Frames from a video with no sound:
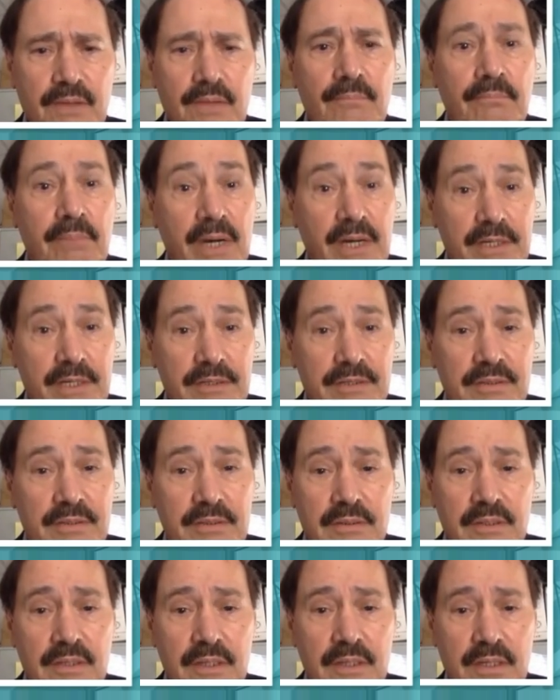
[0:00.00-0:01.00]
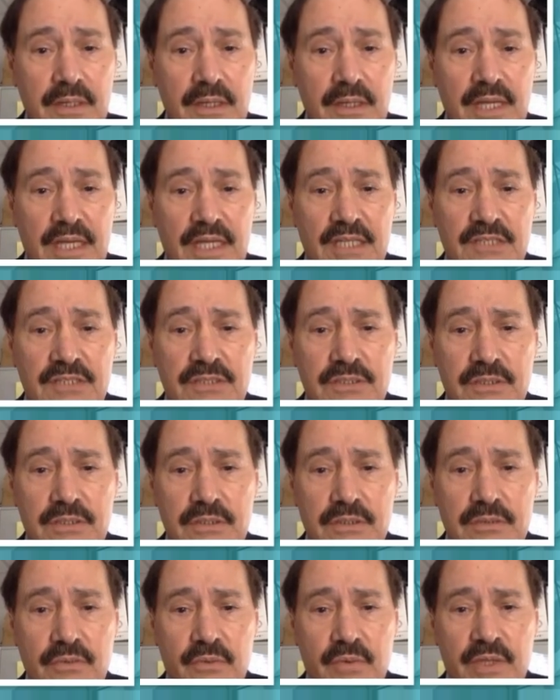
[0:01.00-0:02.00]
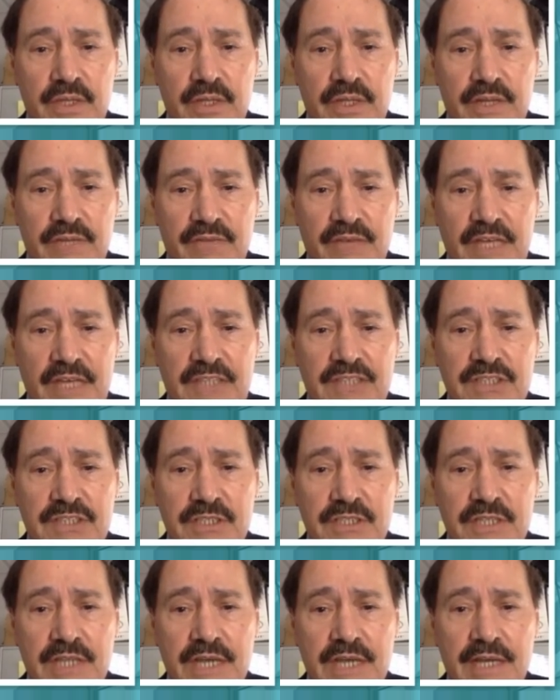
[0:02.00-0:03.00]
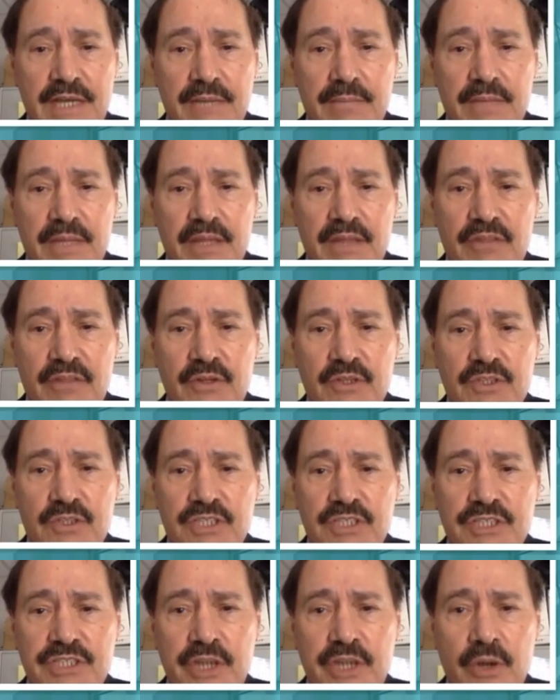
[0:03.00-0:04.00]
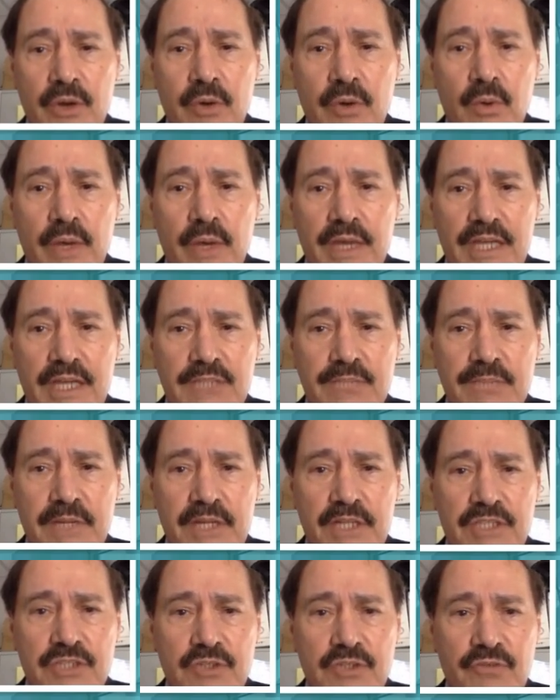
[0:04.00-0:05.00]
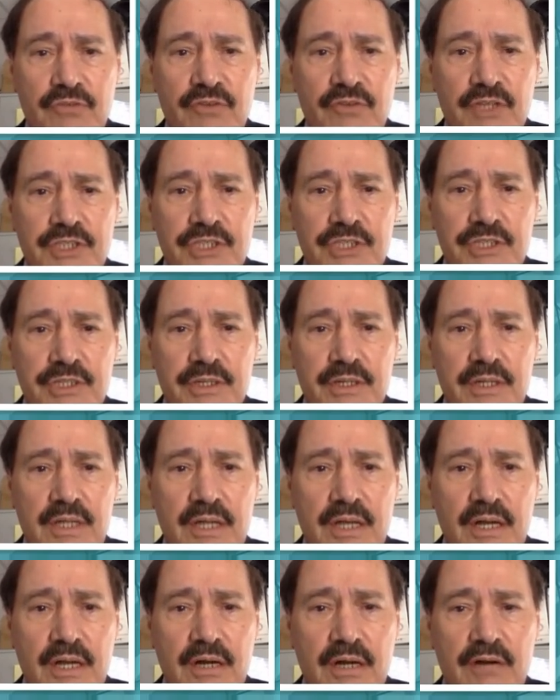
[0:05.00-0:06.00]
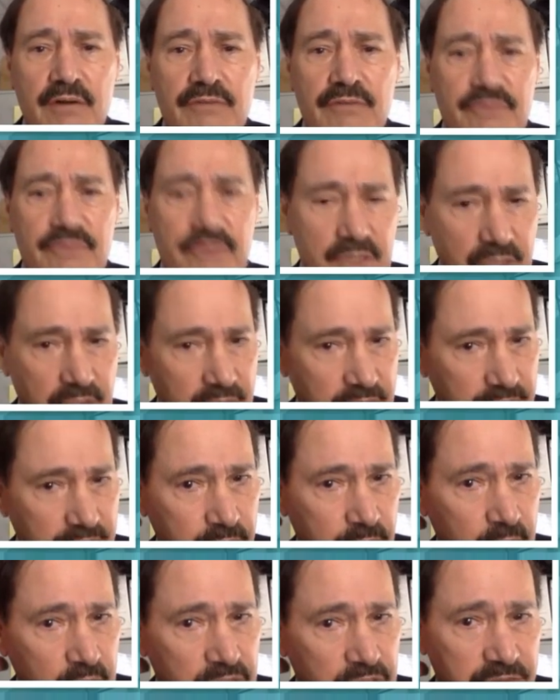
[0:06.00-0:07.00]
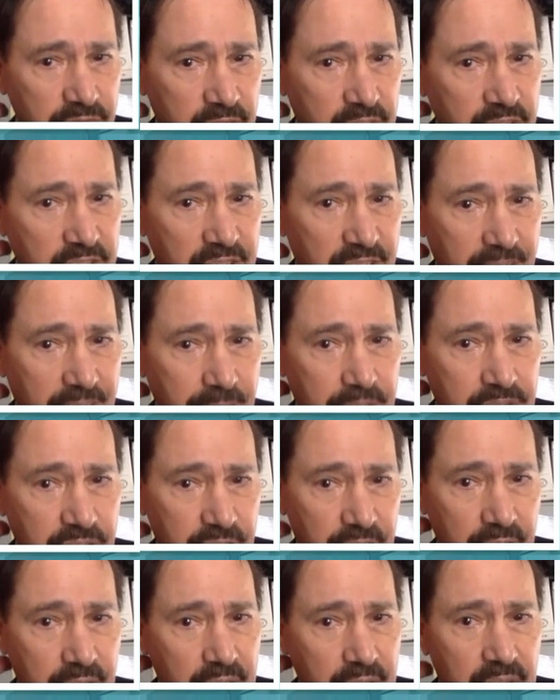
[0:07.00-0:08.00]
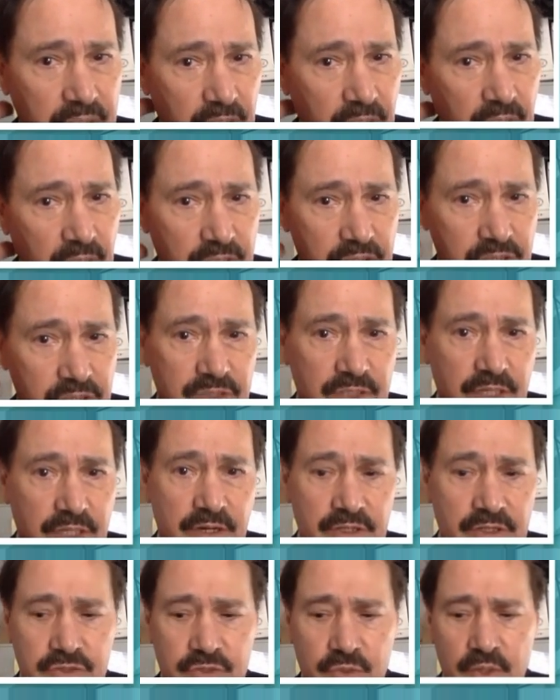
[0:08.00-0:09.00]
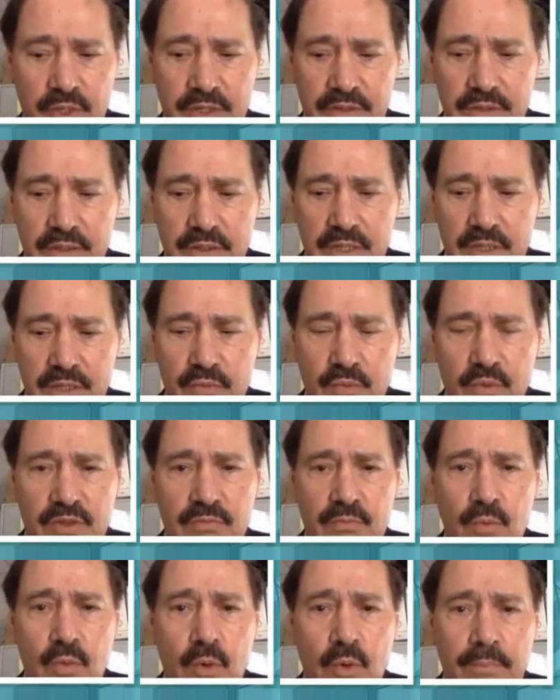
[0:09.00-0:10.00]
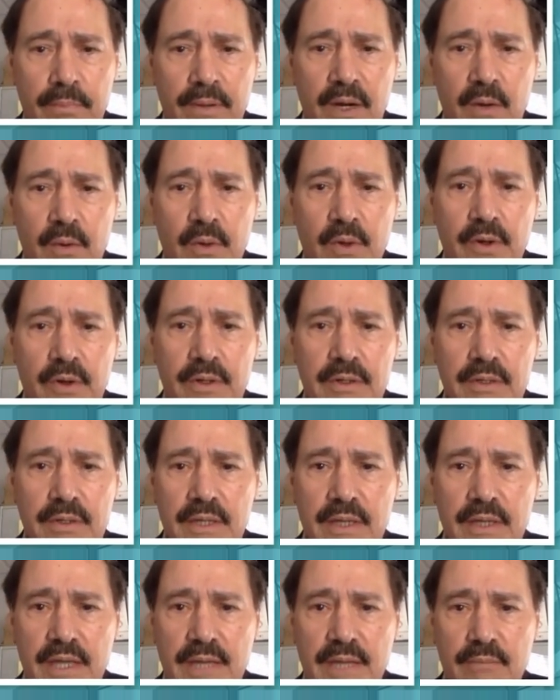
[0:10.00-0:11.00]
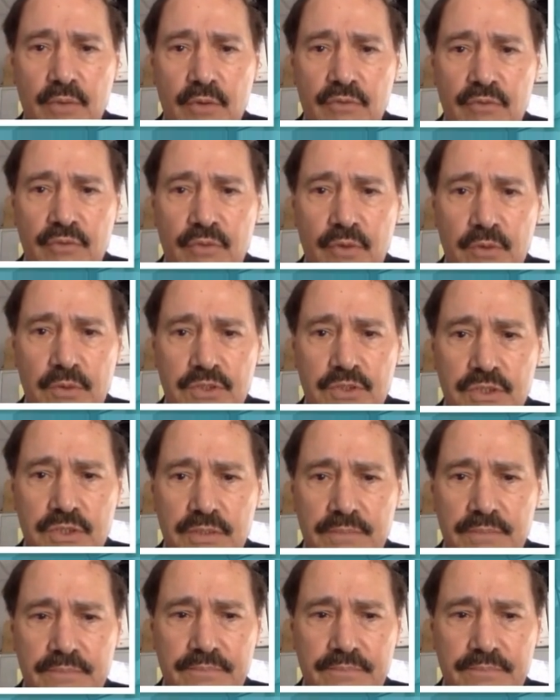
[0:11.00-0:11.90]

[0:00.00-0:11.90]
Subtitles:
But as we advance in time, there's a tearaway exponential function of the progressively damaging lungs that are treated with more power and more frequency.